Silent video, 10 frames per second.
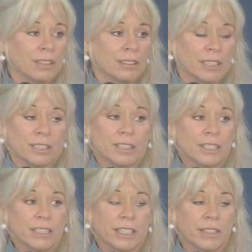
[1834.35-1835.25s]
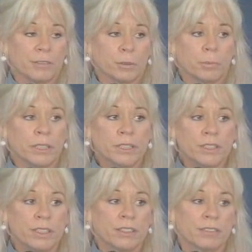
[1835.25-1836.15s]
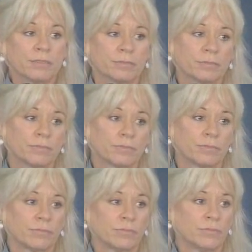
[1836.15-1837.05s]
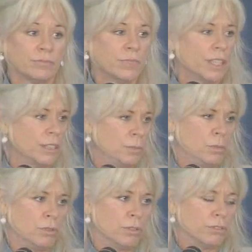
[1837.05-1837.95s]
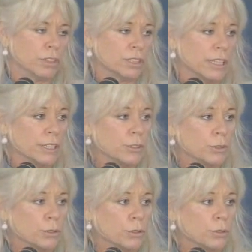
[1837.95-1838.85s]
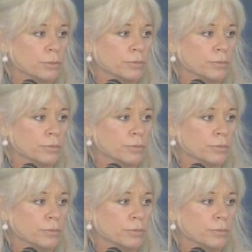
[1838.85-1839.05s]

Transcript: There's a desire for peace that is beautiful and true.